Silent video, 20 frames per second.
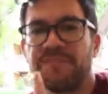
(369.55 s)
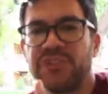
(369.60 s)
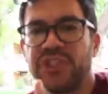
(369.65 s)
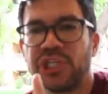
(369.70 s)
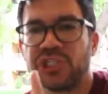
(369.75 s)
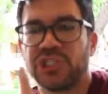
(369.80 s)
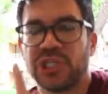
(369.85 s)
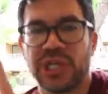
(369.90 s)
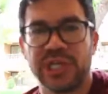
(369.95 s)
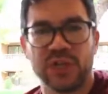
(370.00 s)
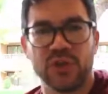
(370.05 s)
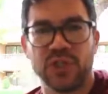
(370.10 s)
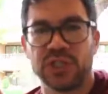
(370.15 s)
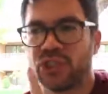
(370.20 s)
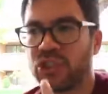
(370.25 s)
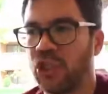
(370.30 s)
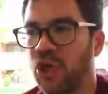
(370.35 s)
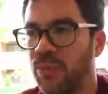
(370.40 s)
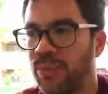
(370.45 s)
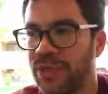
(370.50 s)
just like
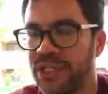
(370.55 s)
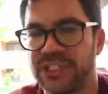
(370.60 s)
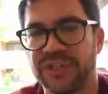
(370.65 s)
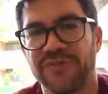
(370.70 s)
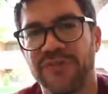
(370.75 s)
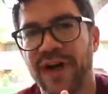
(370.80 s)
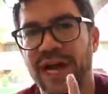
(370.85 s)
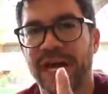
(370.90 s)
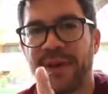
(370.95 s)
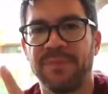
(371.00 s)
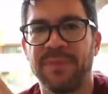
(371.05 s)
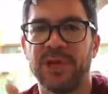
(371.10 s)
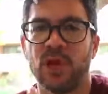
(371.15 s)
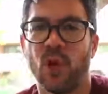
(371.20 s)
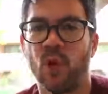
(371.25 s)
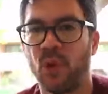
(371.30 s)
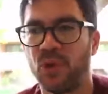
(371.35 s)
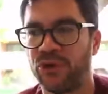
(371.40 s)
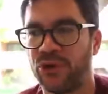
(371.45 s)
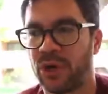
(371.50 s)
Chris Lopez, if I had been
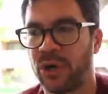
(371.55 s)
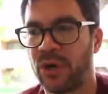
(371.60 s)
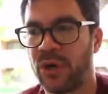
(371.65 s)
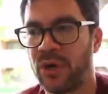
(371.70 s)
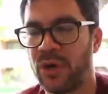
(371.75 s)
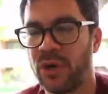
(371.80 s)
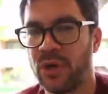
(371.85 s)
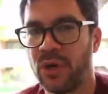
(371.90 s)
older,